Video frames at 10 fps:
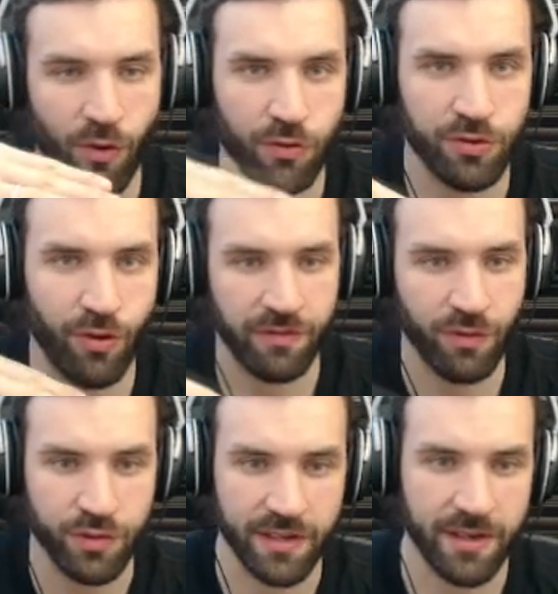lows of
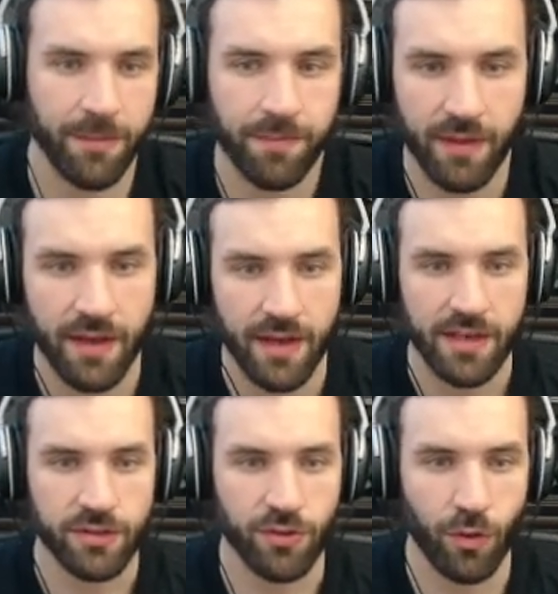losing.
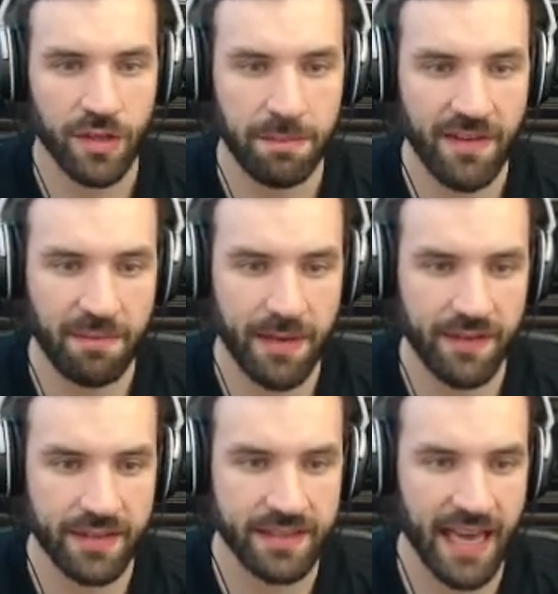So the PvP
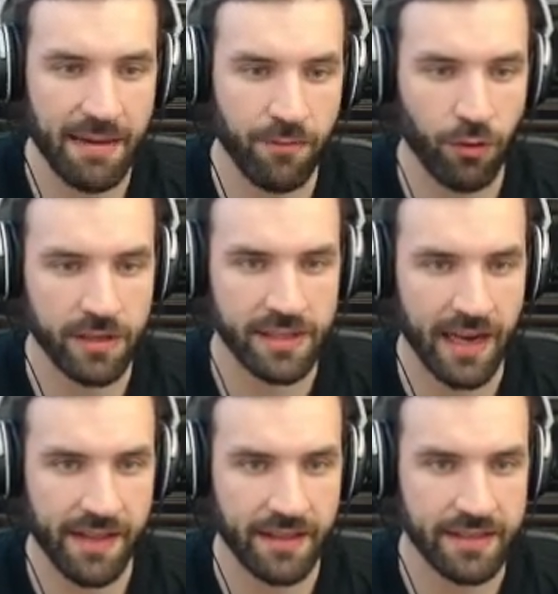in this game works
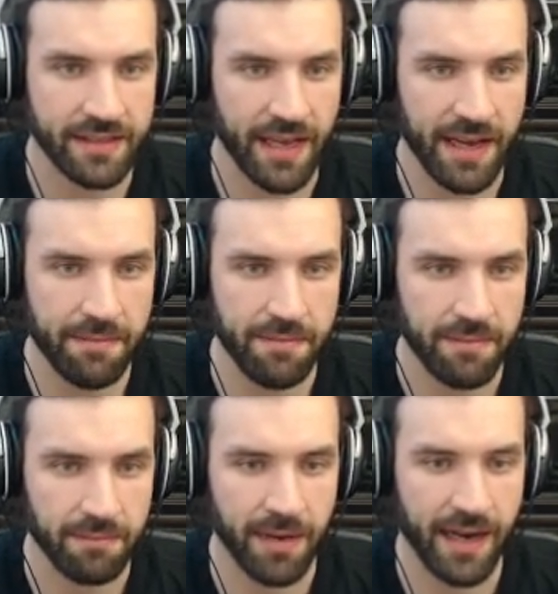kind of the same,
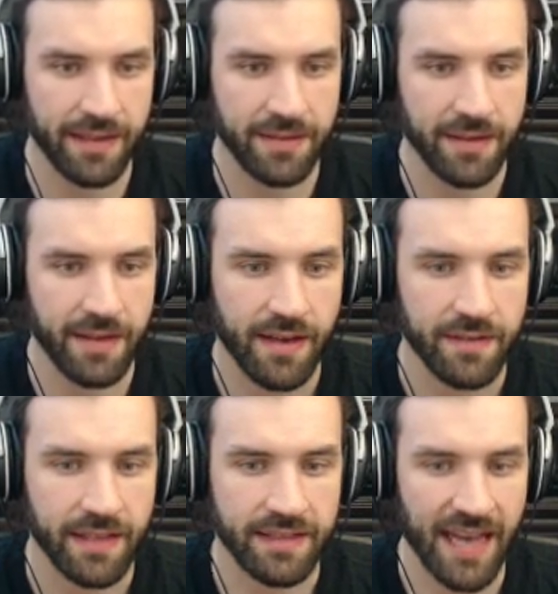but
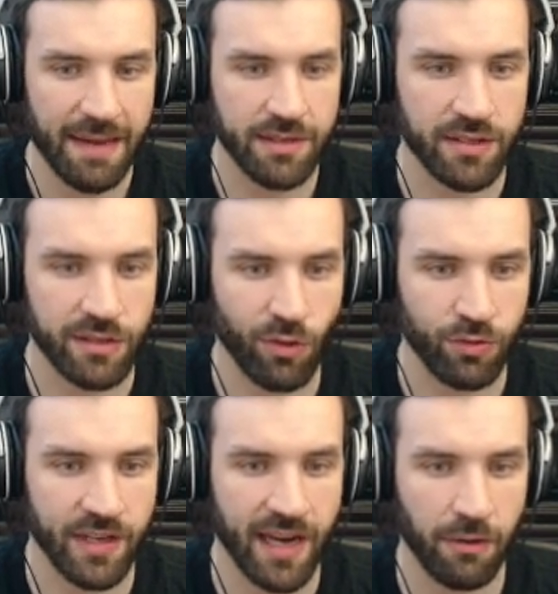the time is
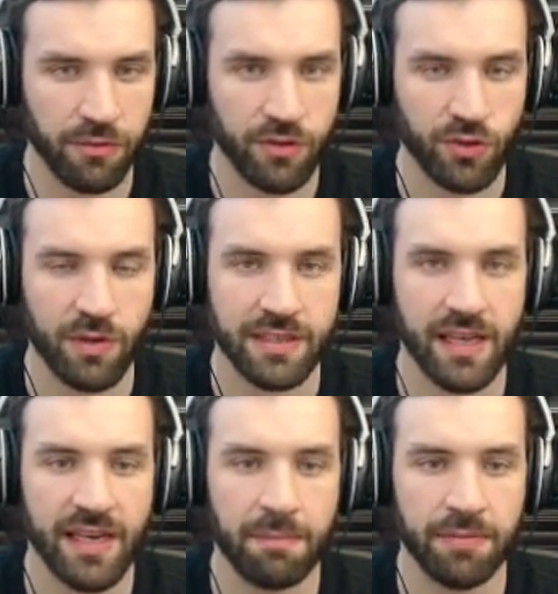slowed down, so it's
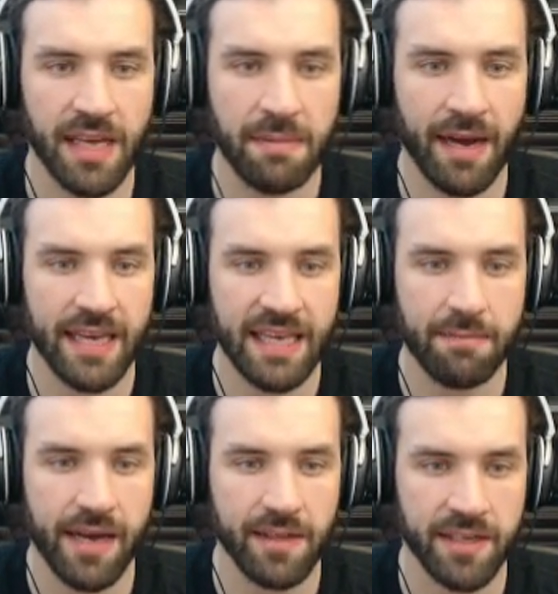like a play by
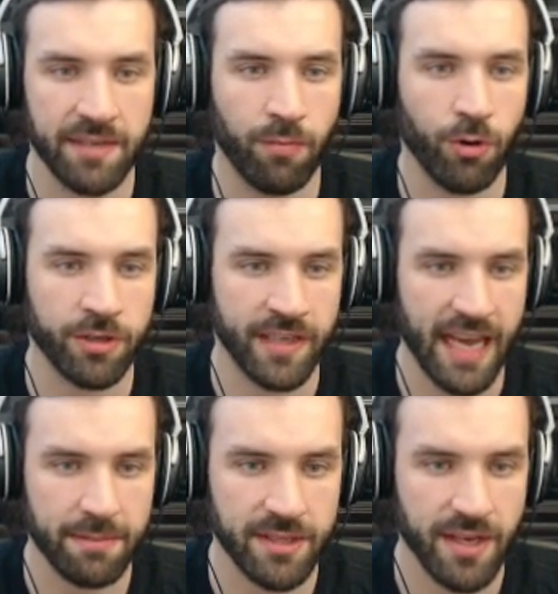email in board
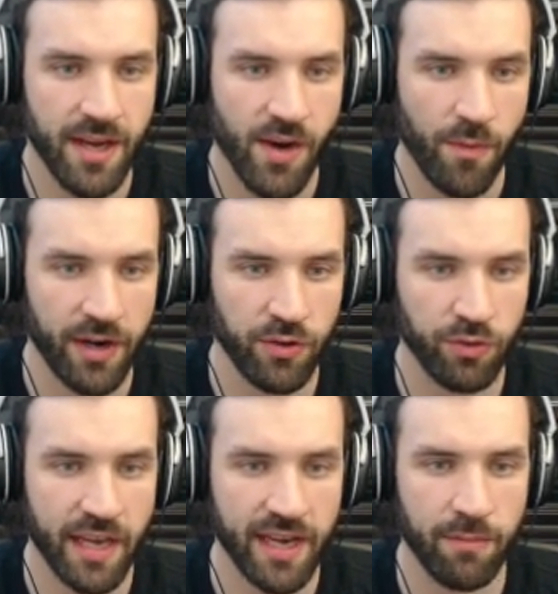games, where you
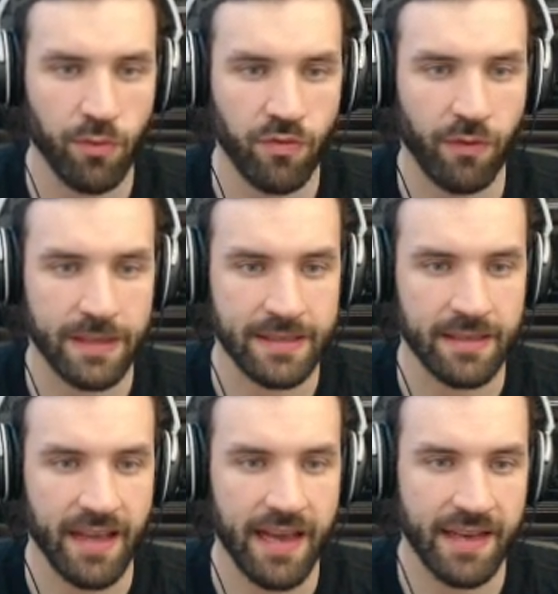take a move once a
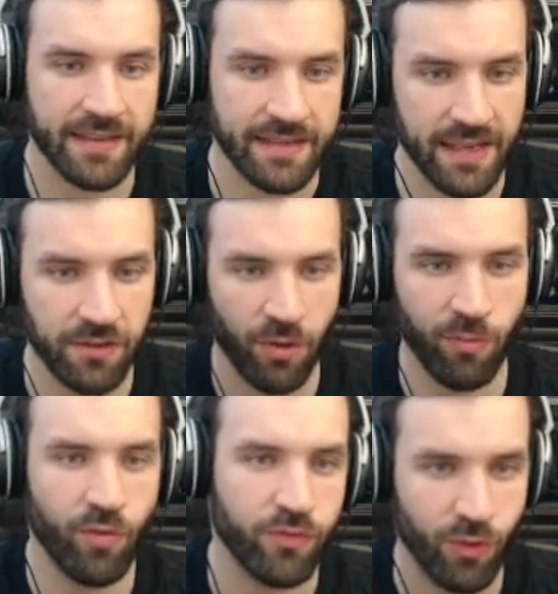day and send your
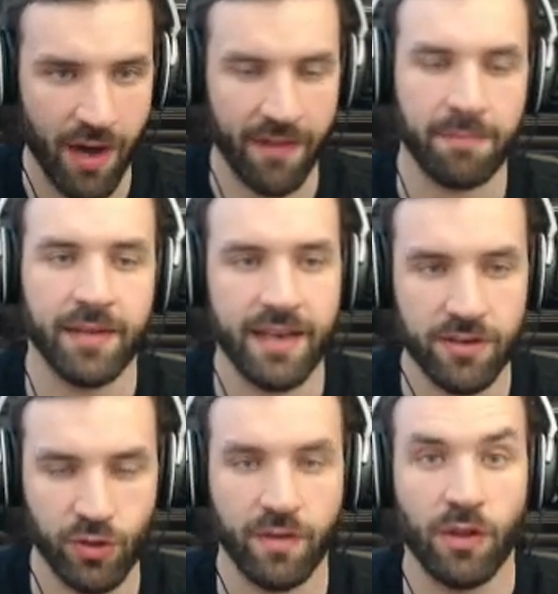move to other
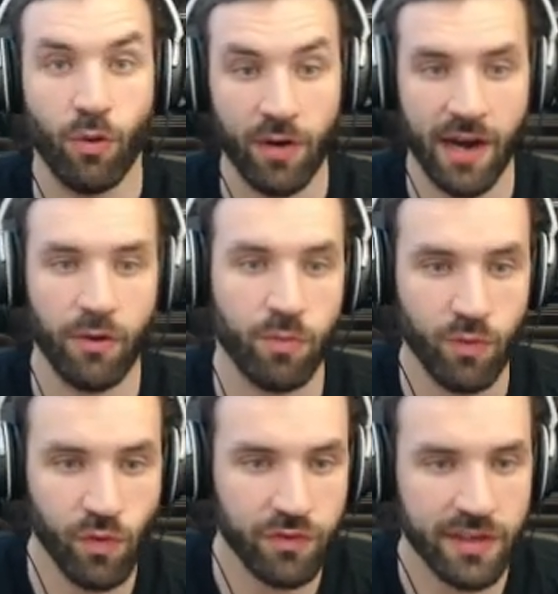players so they know how you
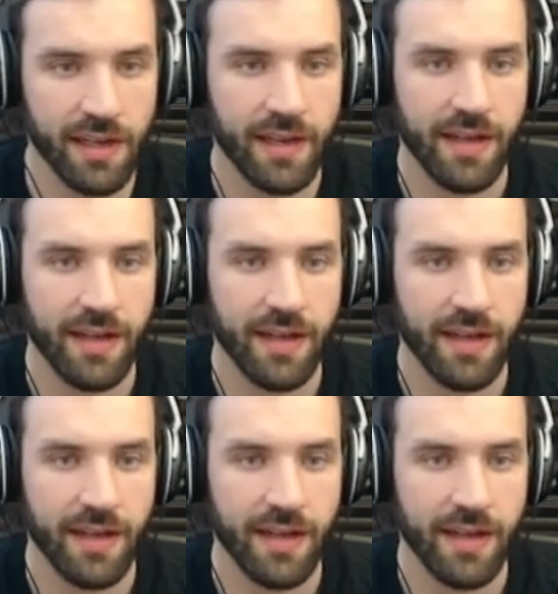moved,